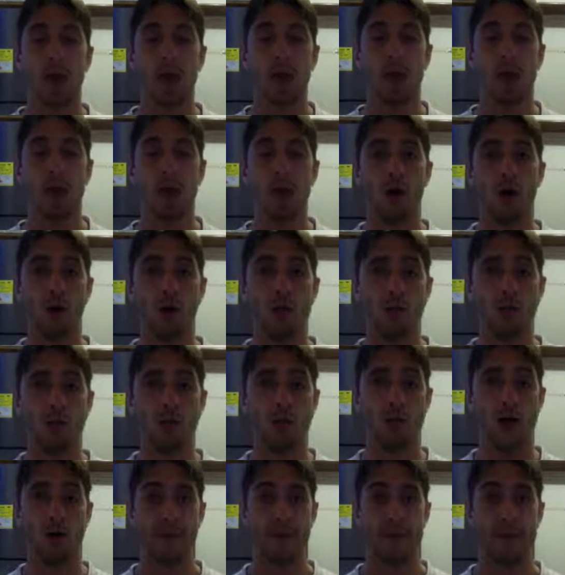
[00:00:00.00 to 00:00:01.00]
all of the
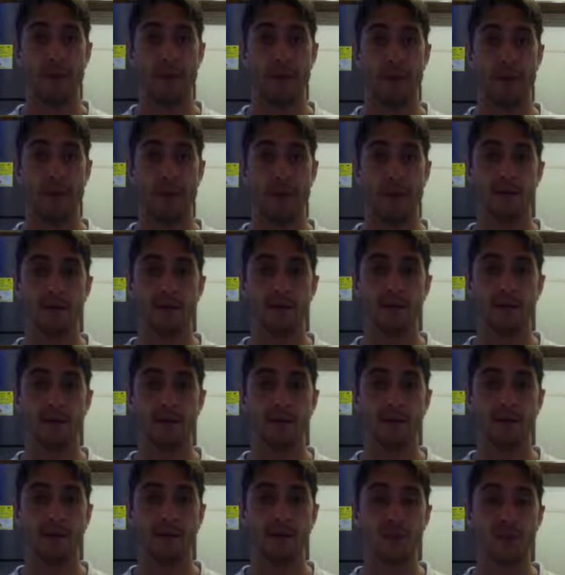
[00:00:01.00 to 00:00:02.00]
apps and
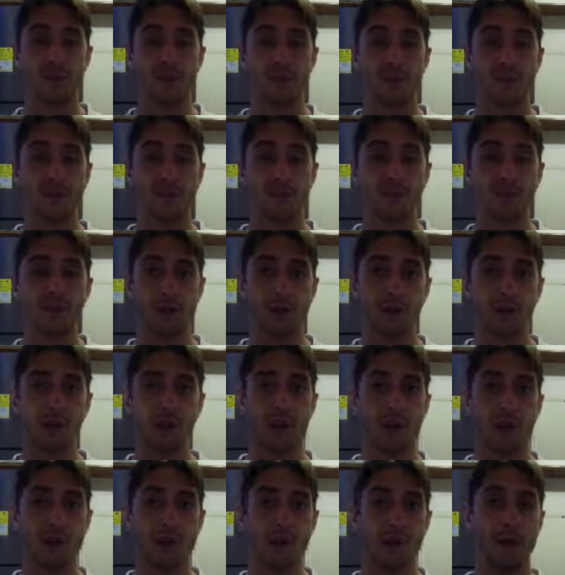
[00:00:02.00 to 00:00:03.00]
services that I could have
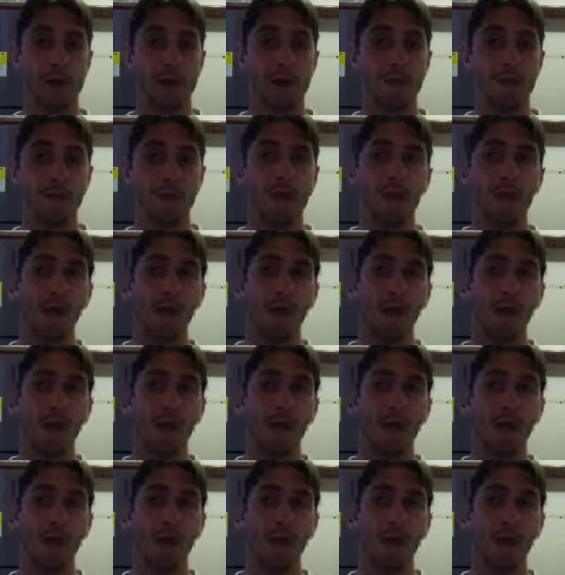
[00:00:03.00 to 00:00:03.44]
talked about,